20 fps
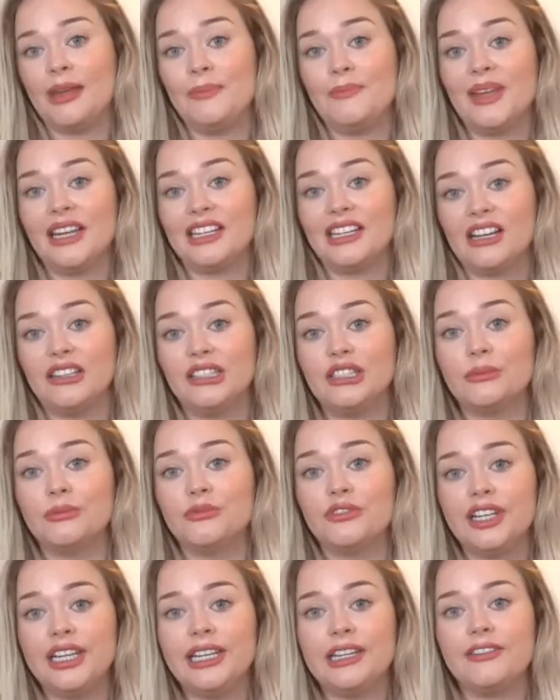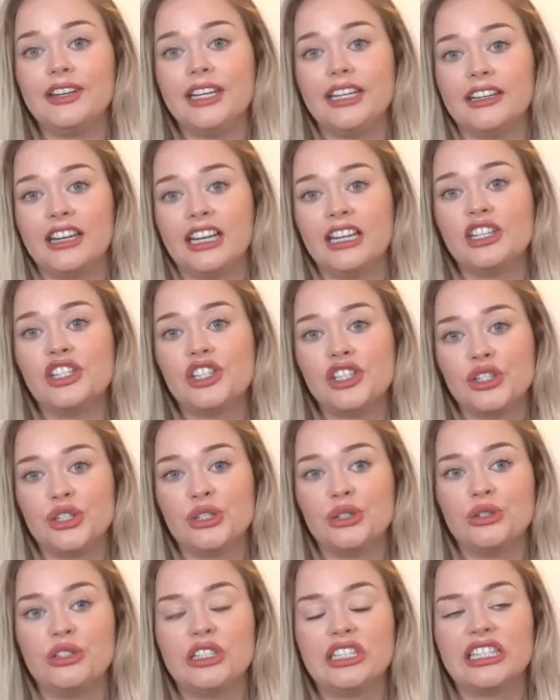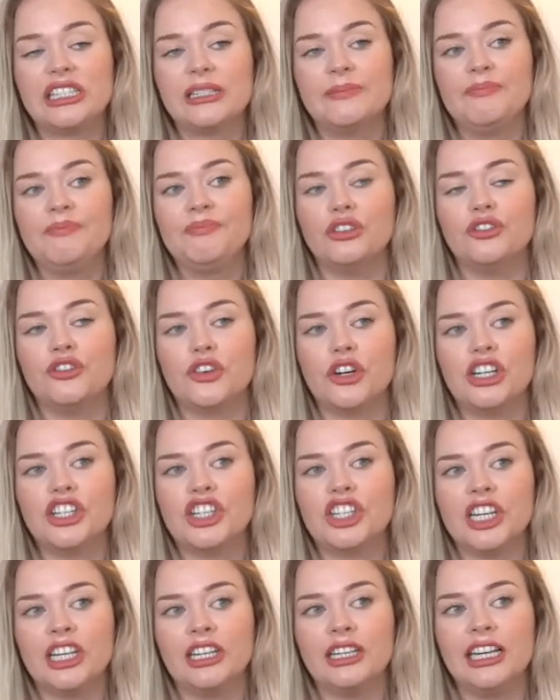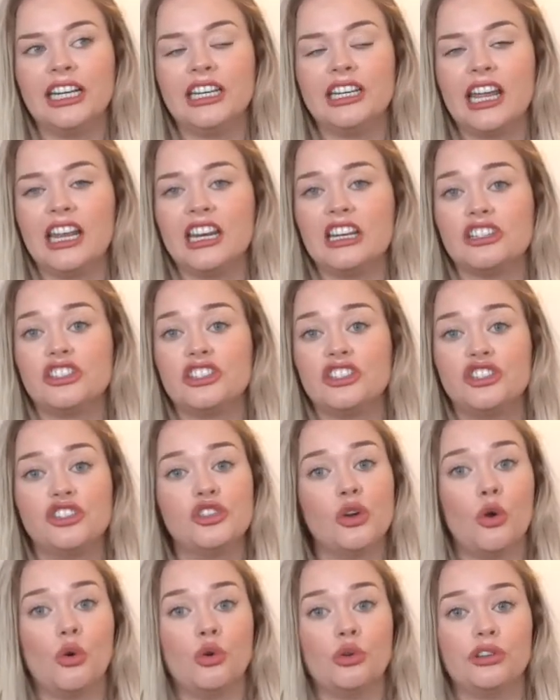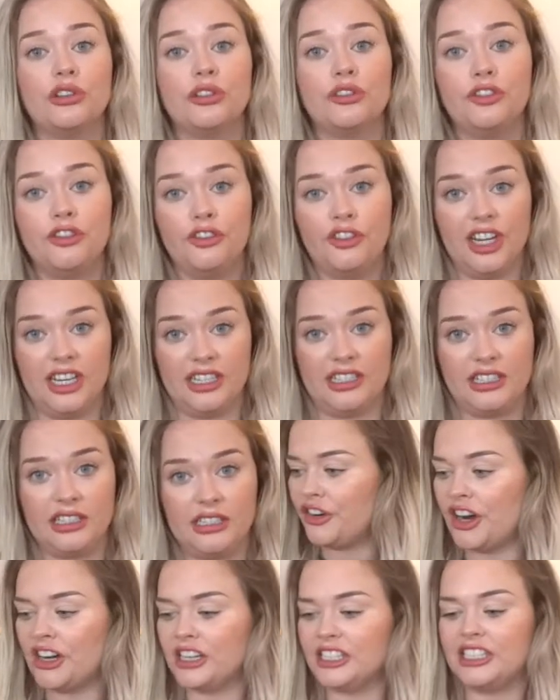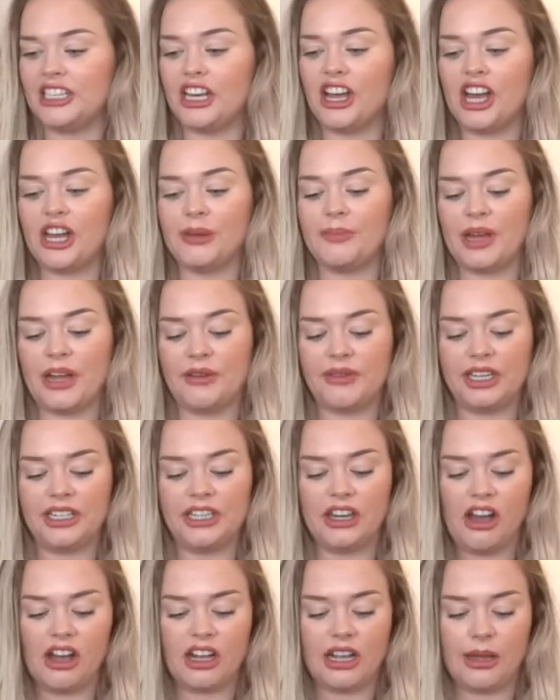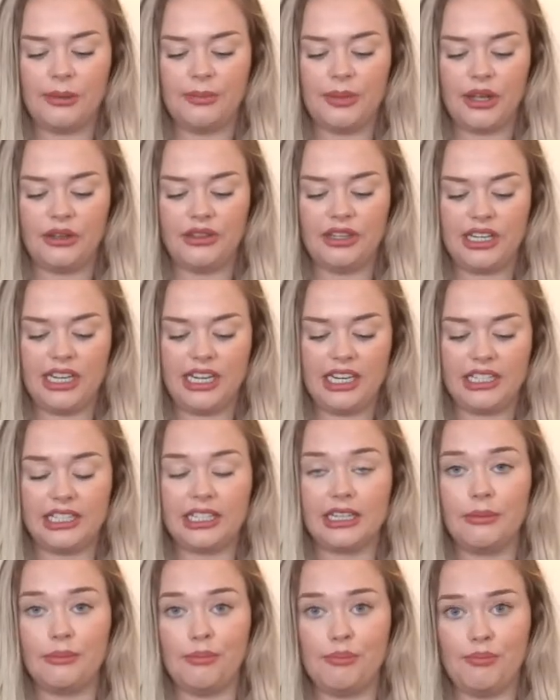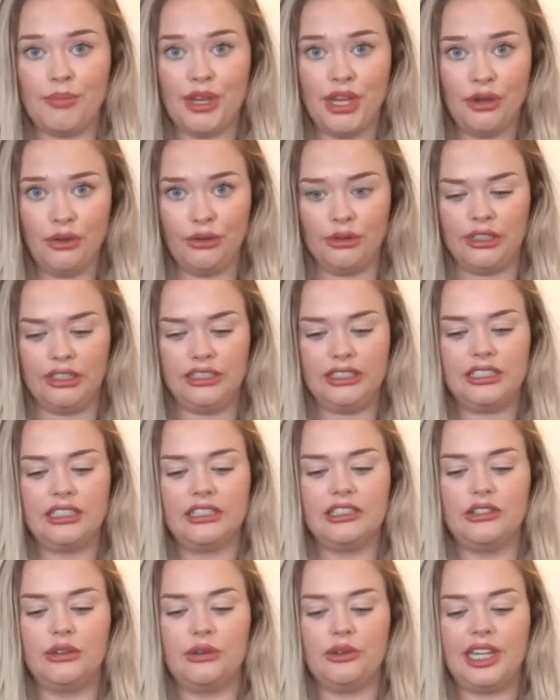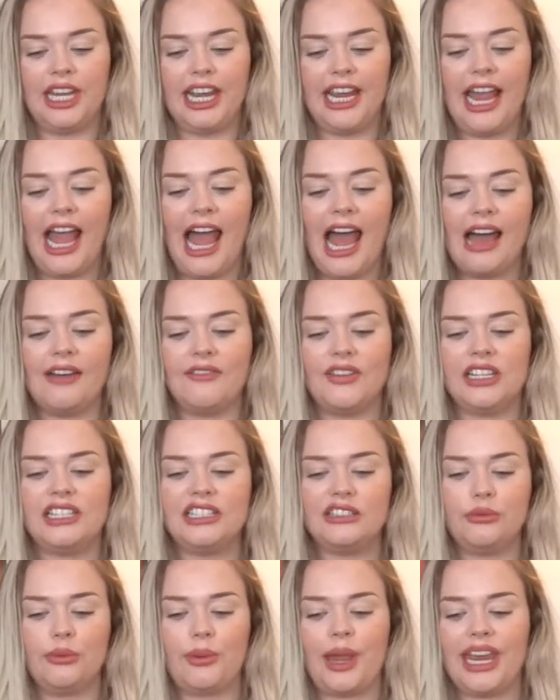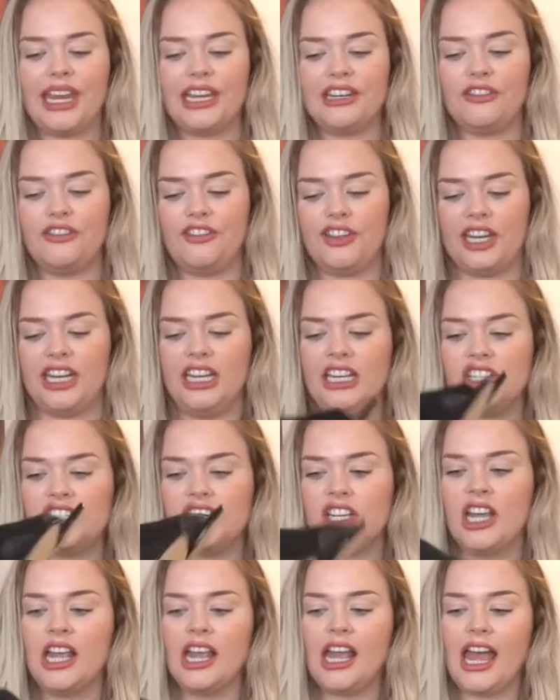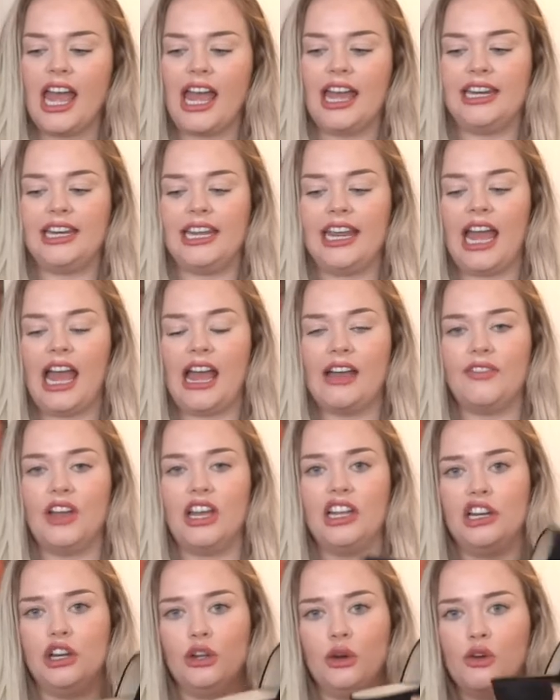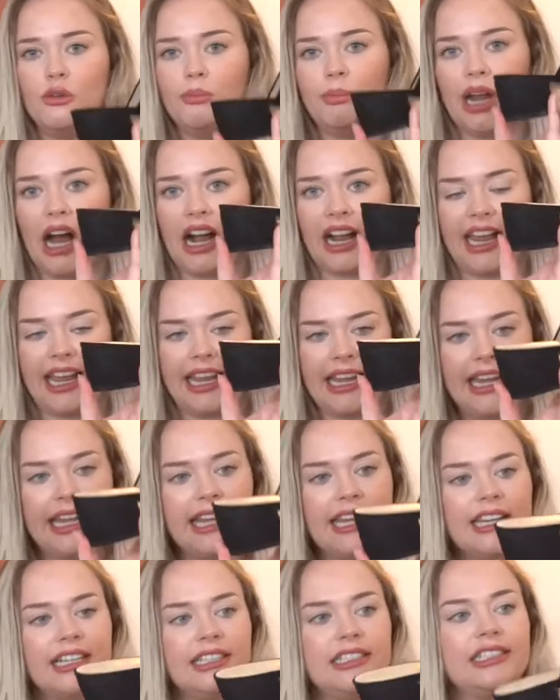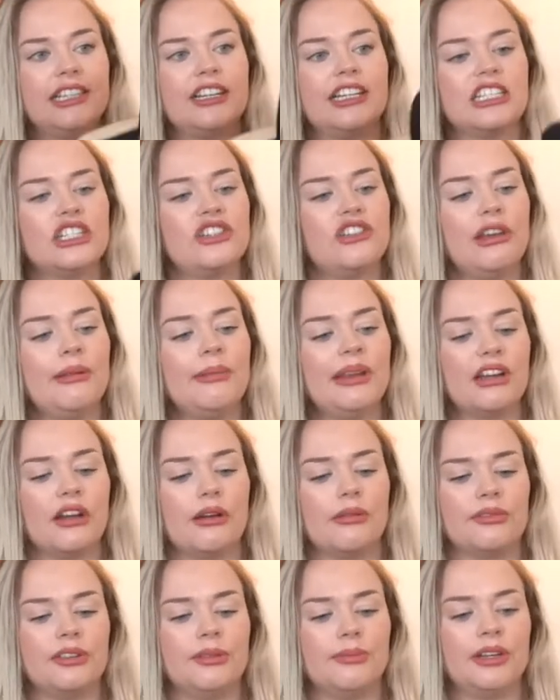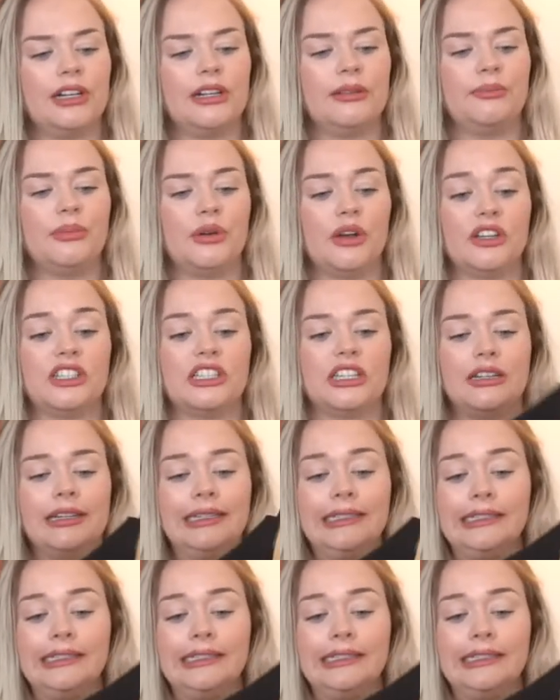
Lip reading: I picked out some really, really nice shoes. Unfortunately, they just don't fit. First up, I'm going to talk about these mules. So they have a suede finish and they have a low blocky heel. They're extremely comfortable, but